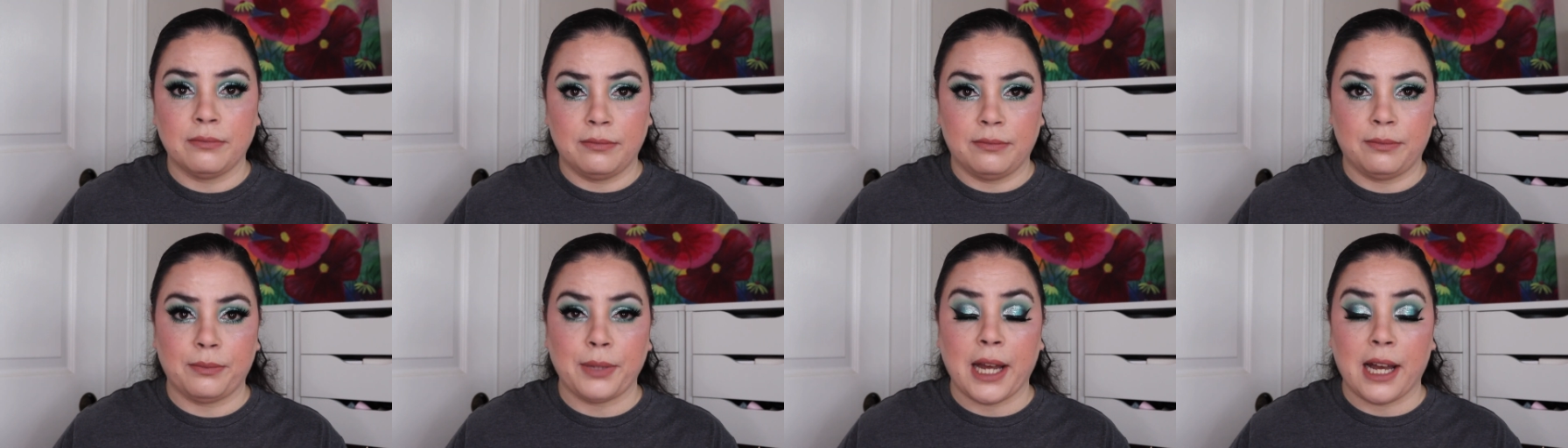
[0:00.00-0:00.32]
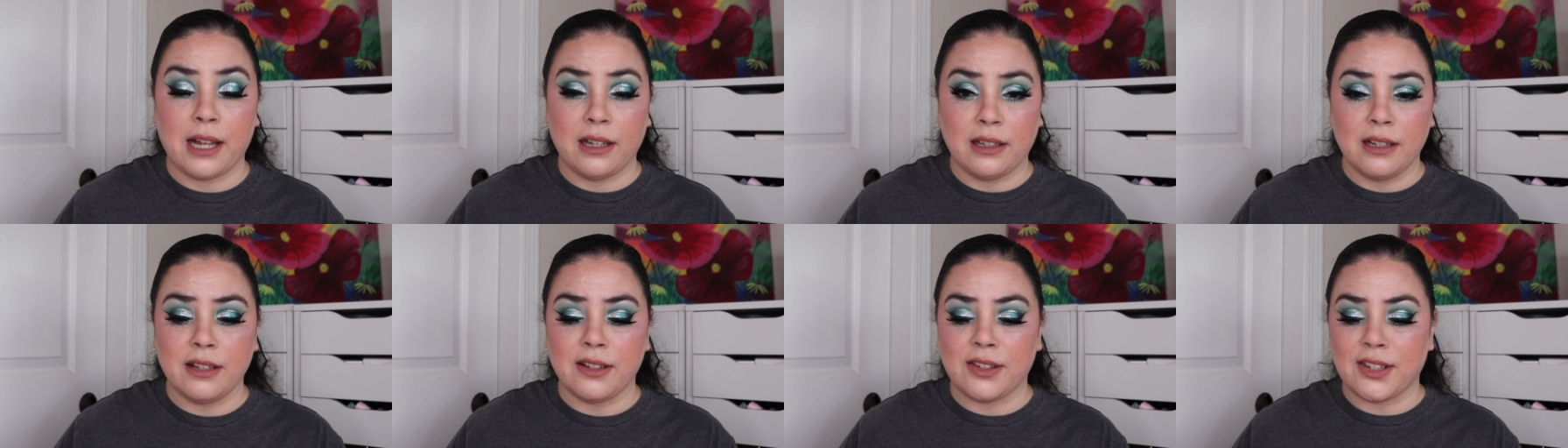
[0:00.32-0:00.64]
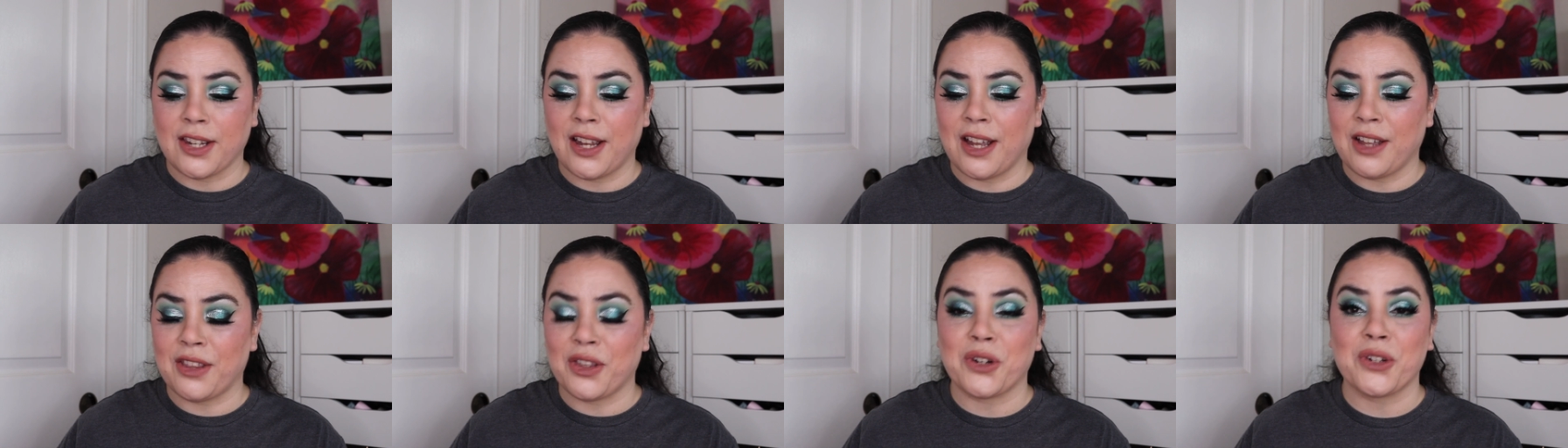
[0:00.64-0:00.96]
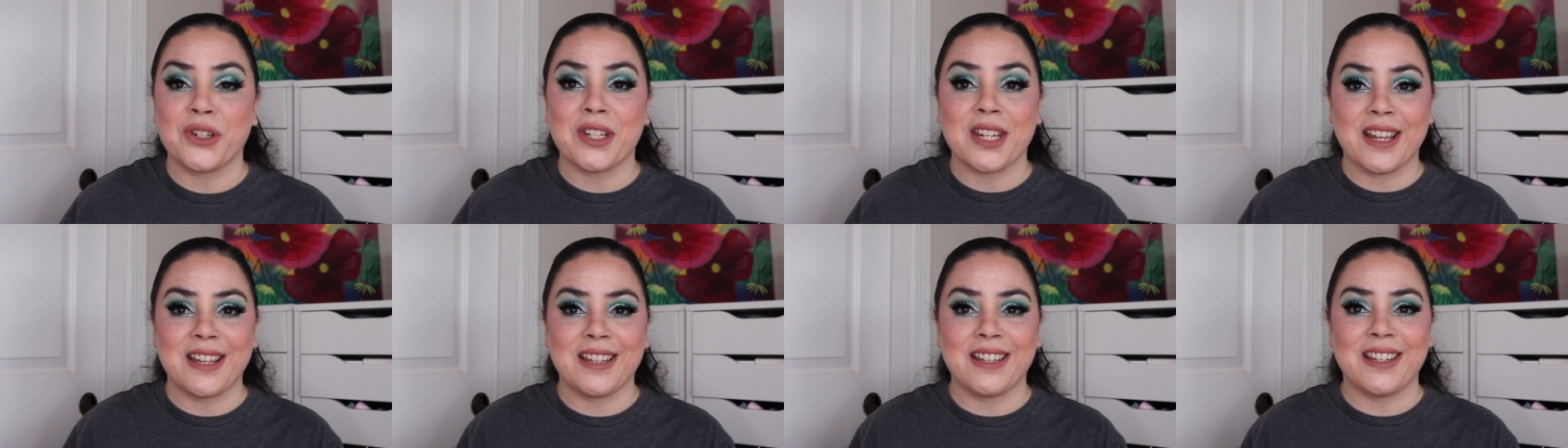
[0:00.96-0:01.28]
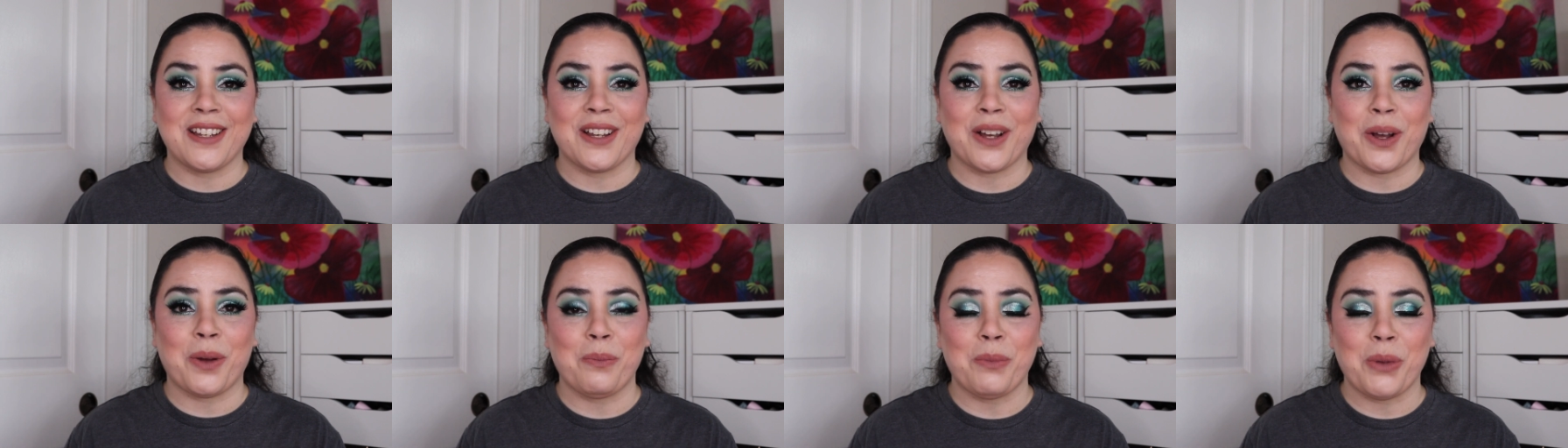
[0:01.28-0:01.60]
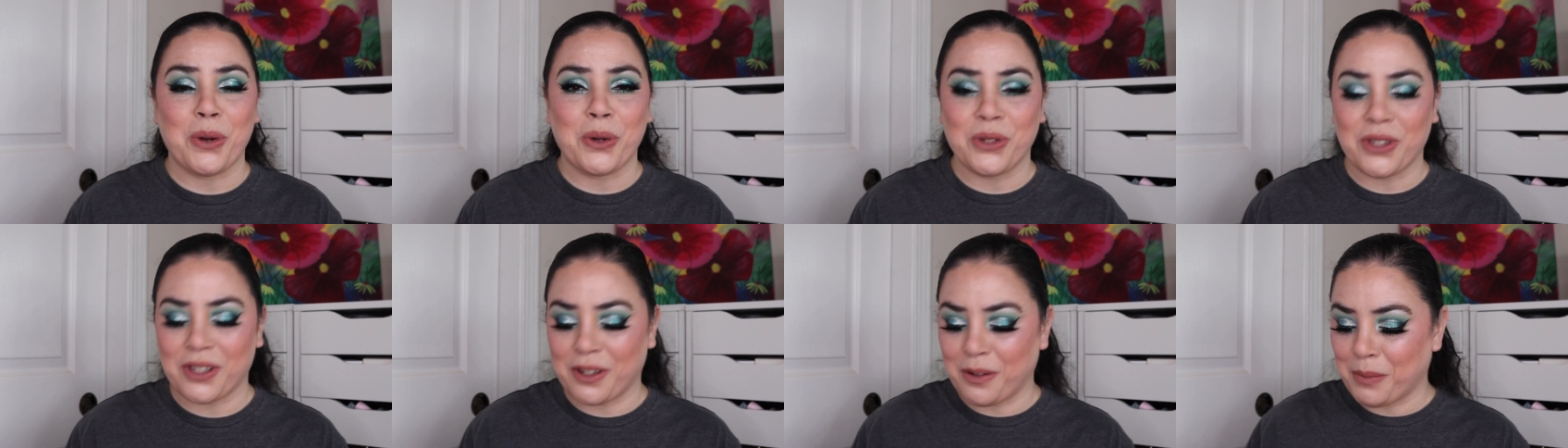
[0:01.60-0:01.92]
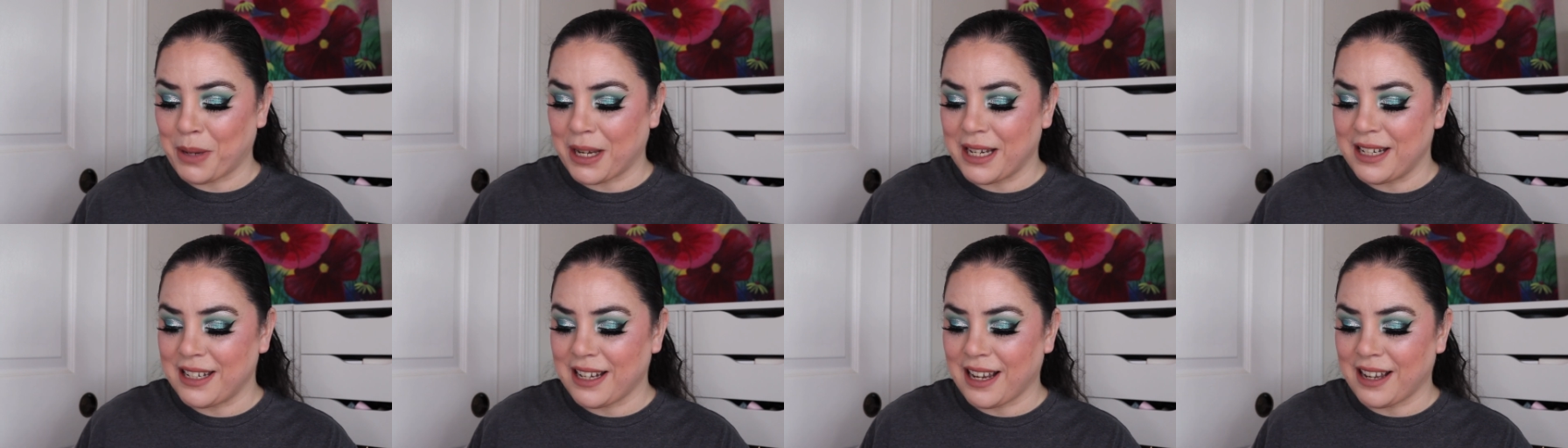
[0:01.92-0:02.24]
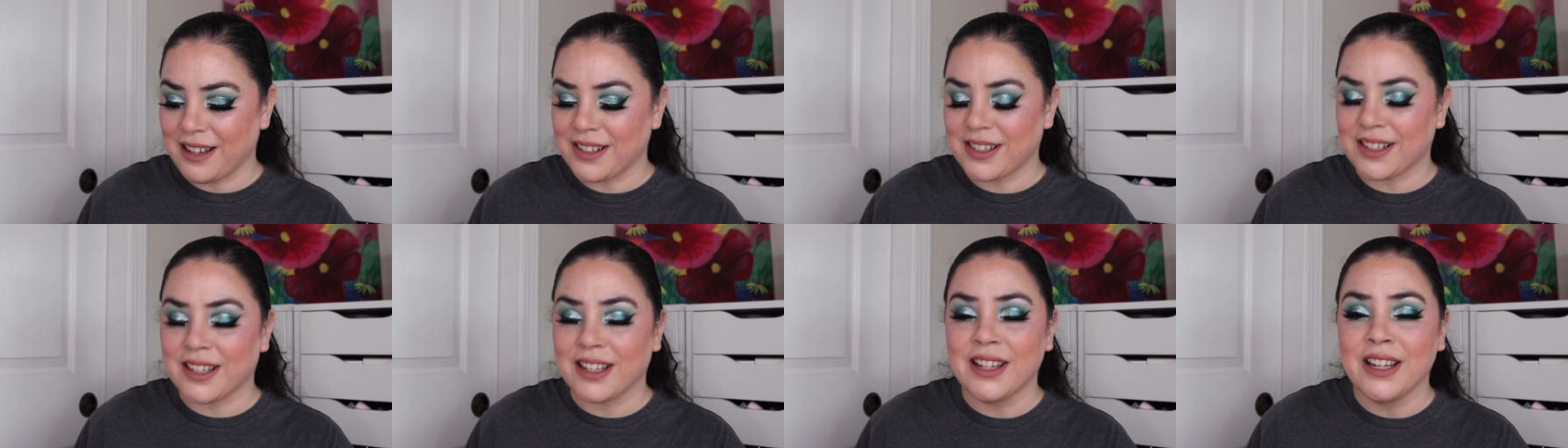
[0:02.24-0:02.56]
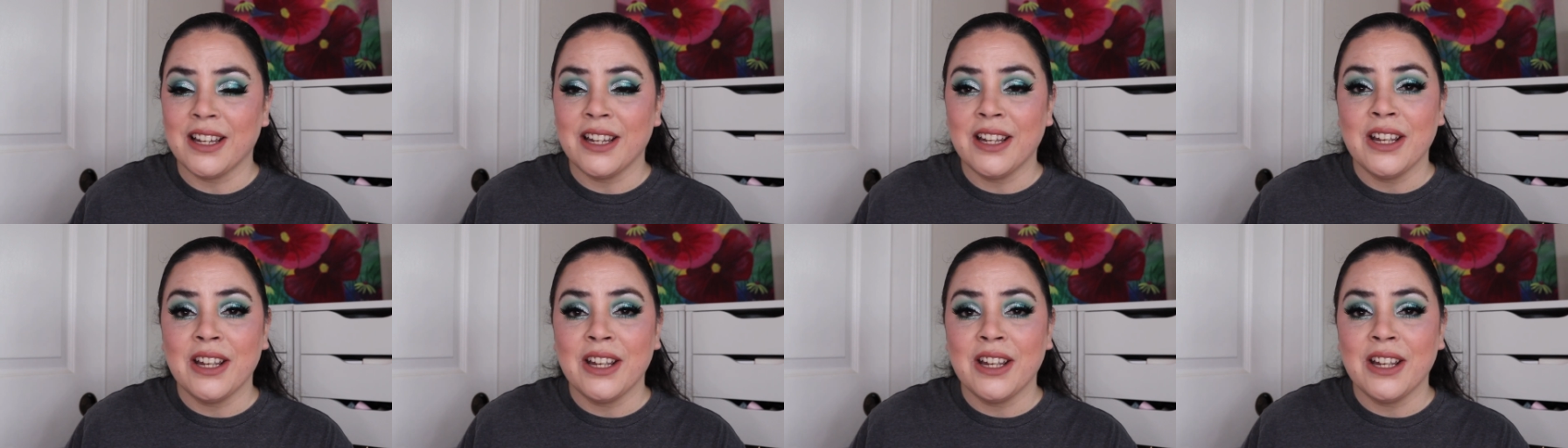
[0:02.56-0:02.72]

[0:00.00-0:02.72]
palettes and they're taking up most of my desk.